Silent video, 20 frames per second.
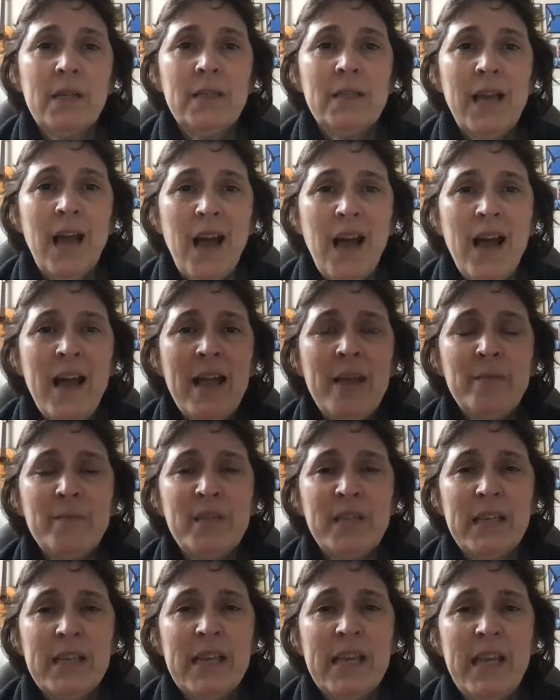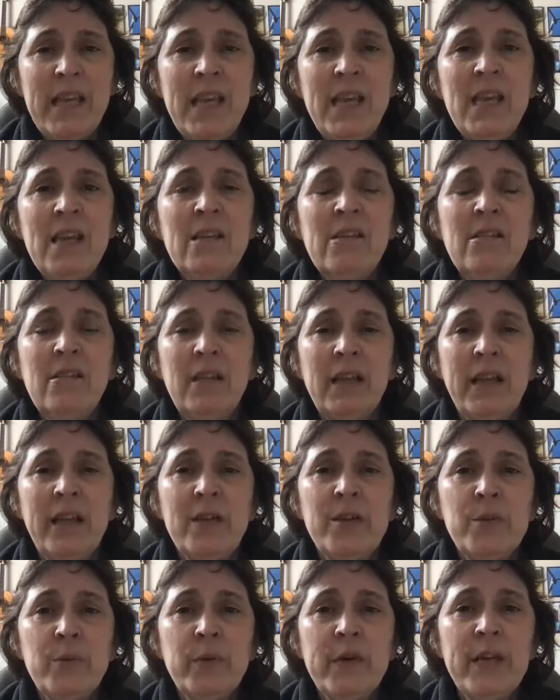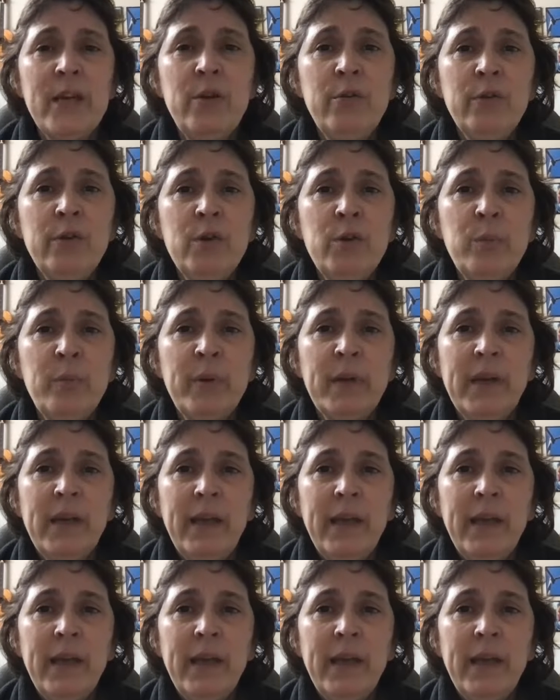time to heal and to regroup